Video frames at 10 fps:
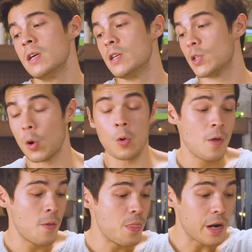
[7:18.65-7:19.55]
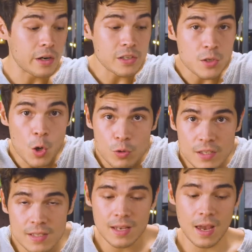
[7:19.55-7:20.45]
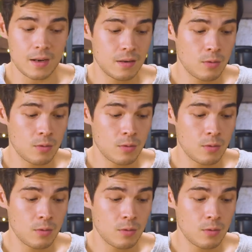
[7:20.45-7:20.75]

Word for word: So there is no set